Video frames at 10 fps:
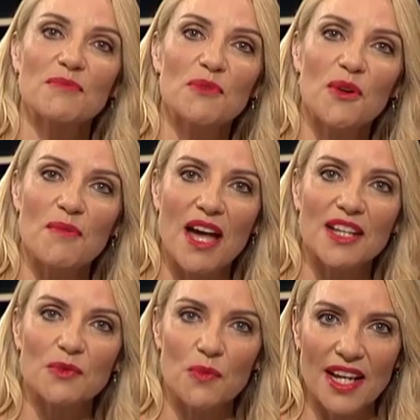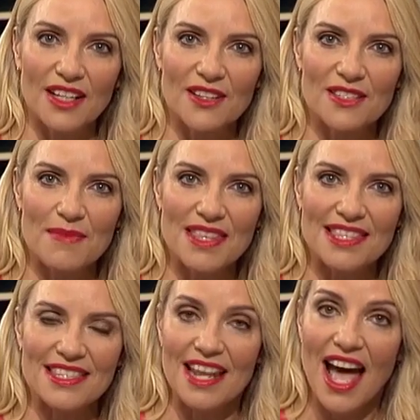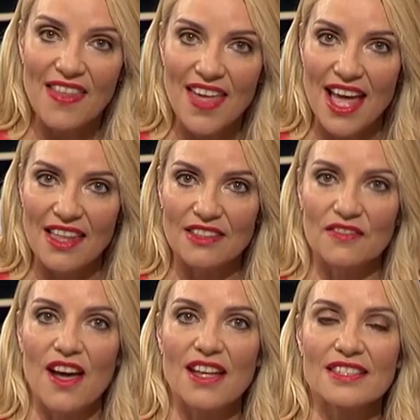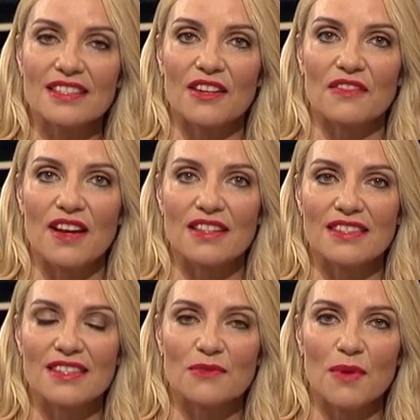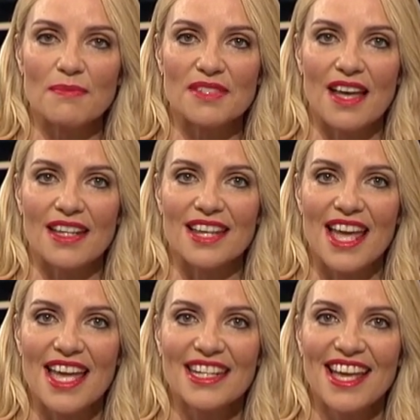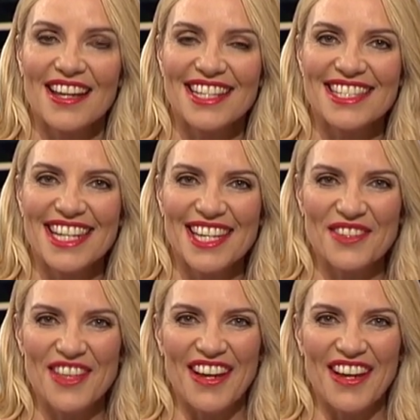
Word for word: to read more about weight loss myths and other health advice, go to Frances's website. Now let's check in